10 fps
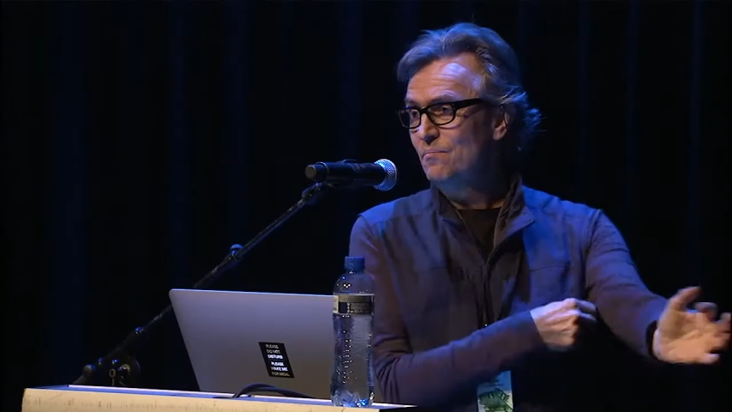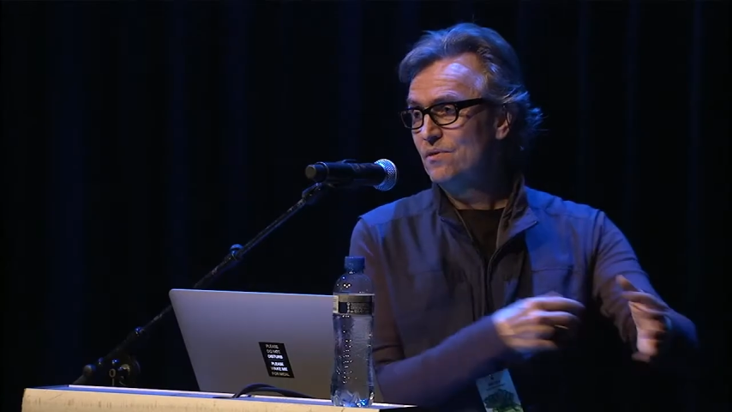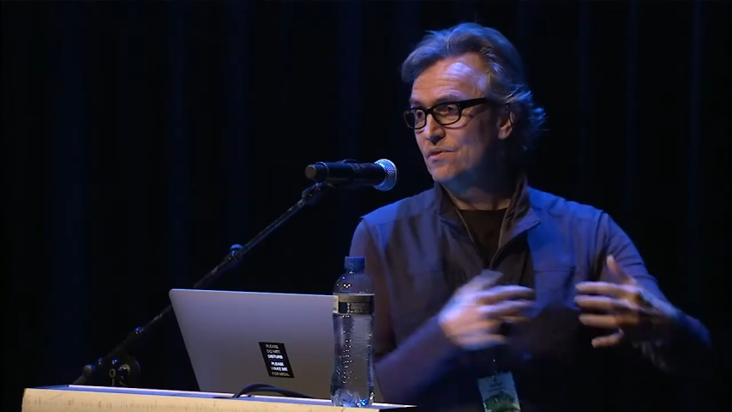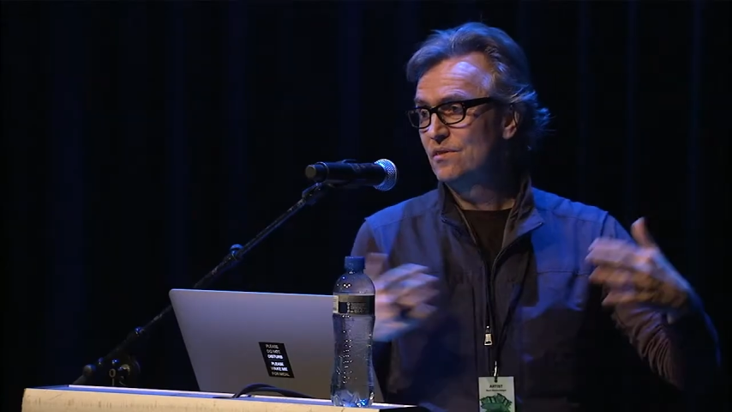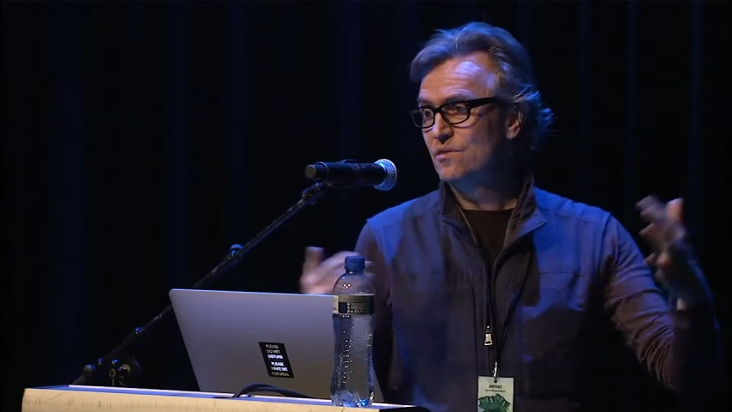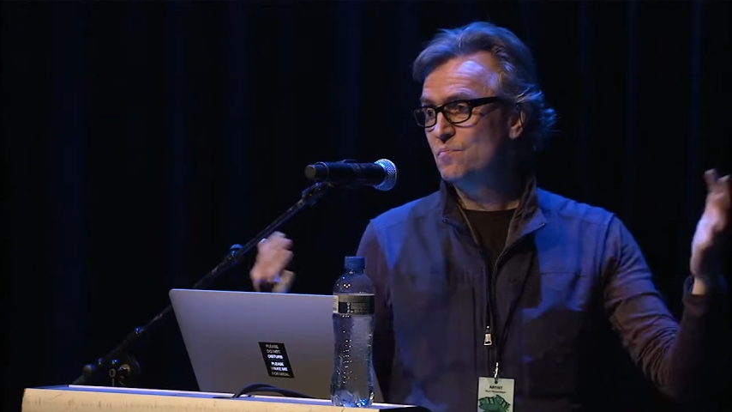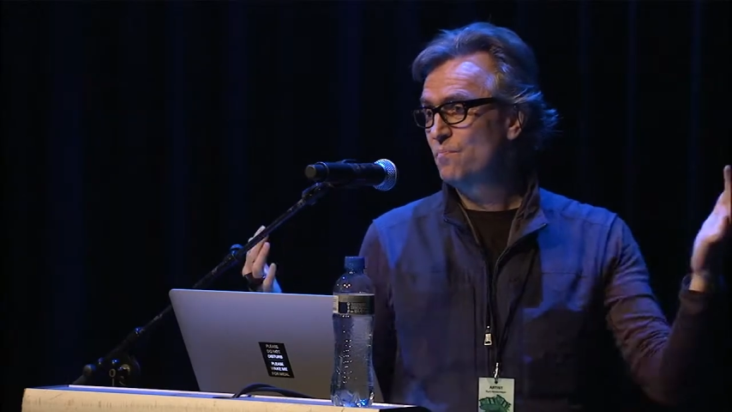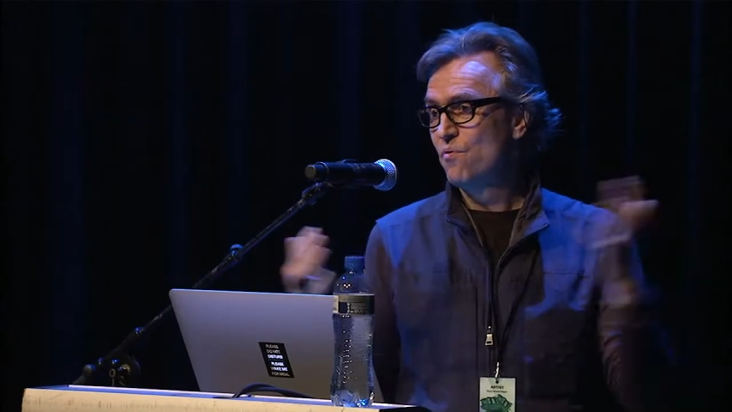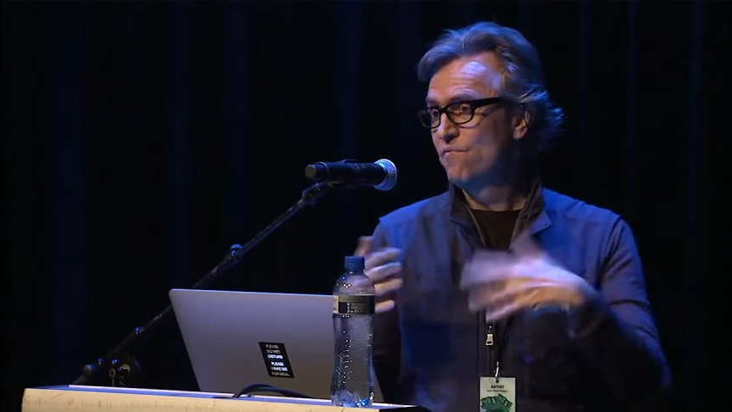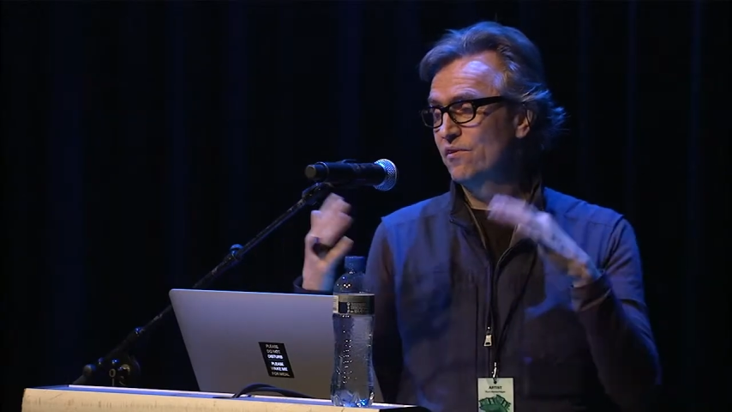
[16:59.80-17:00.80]
because it is
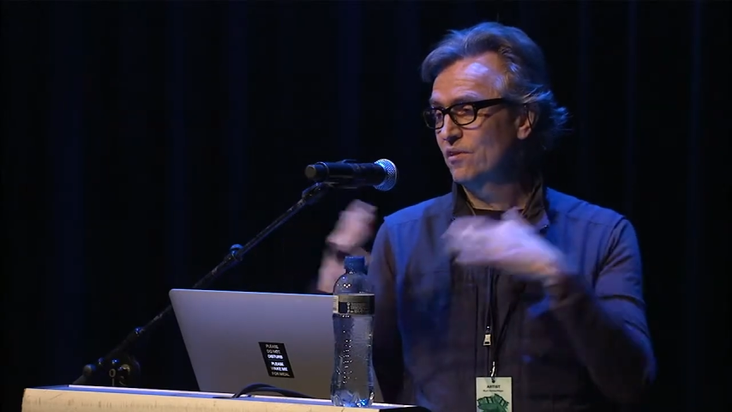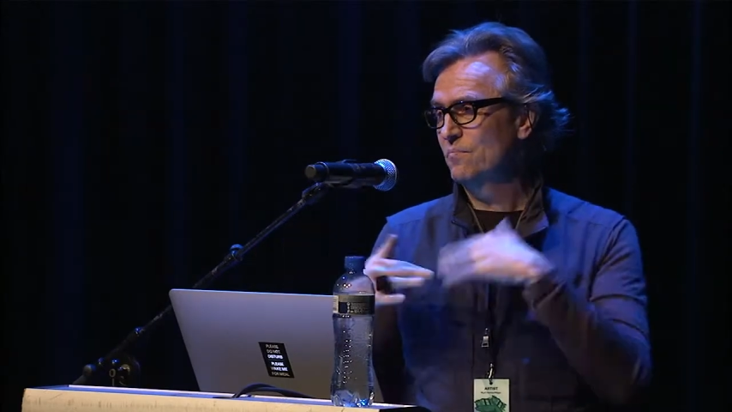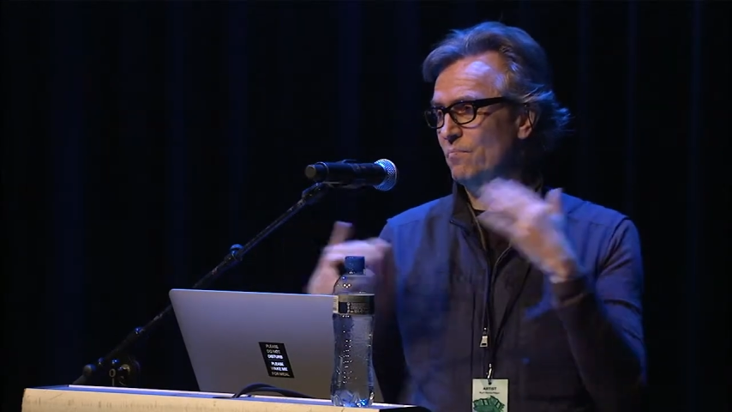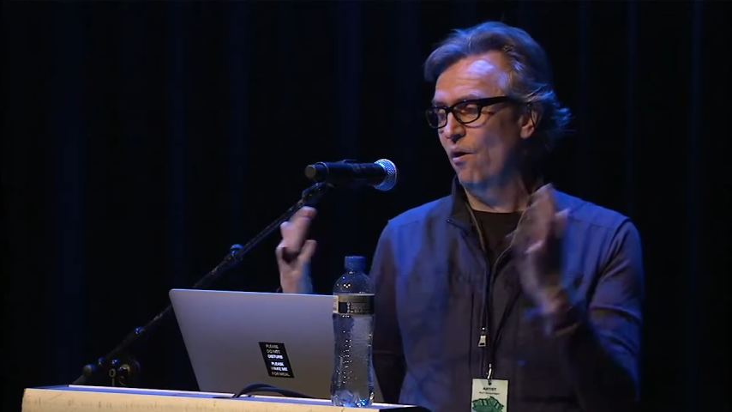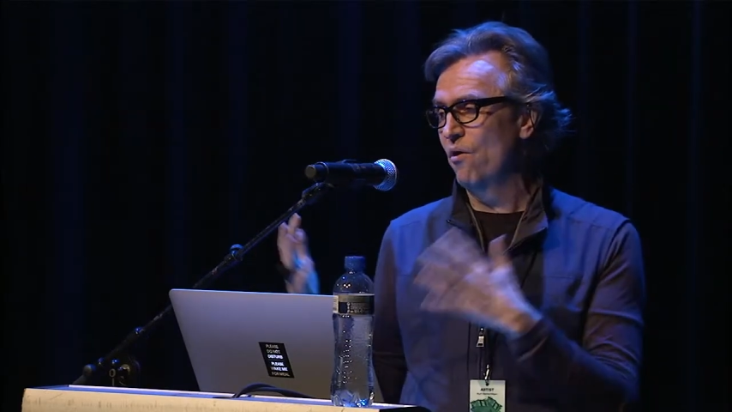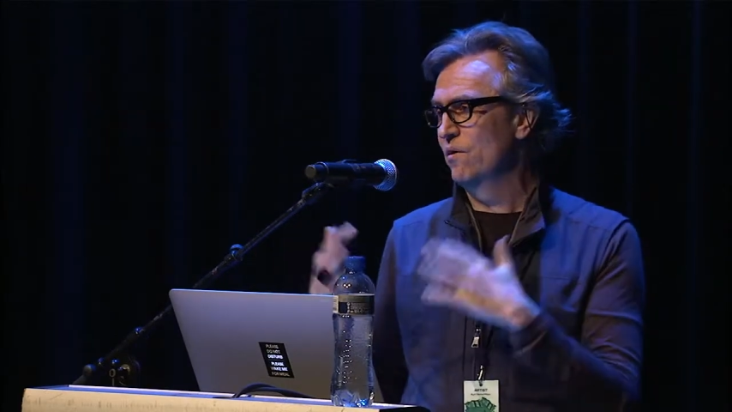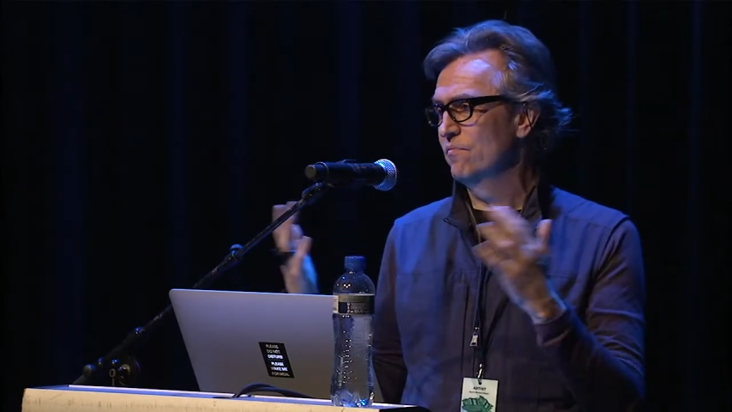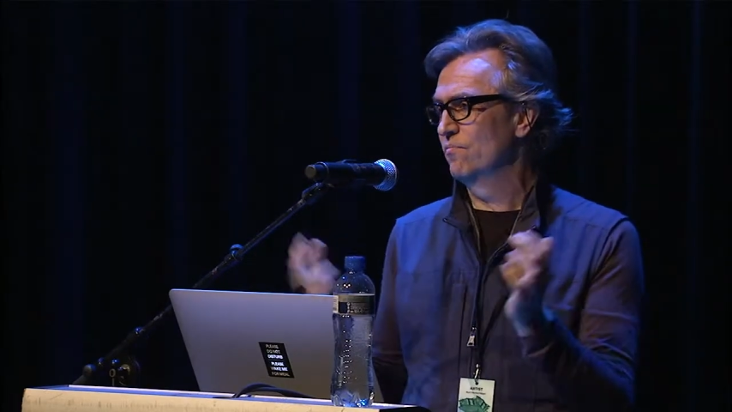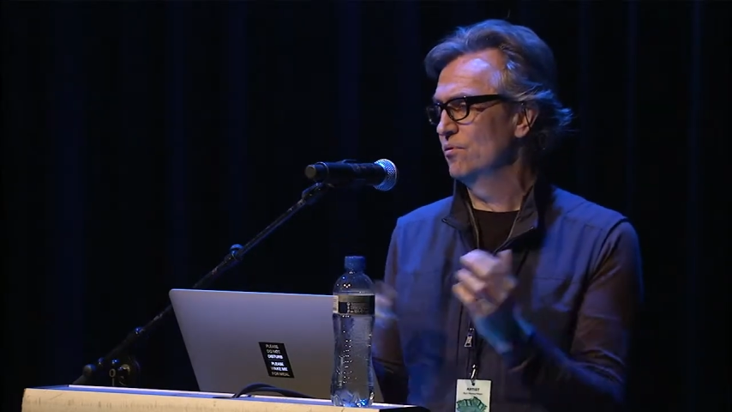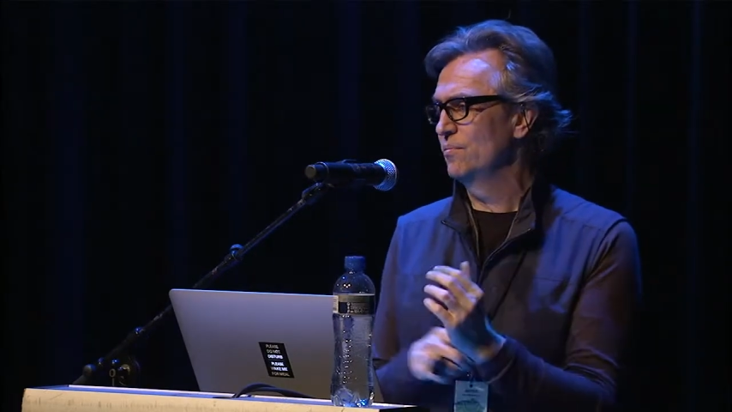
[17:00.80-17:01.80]
perfectly part of what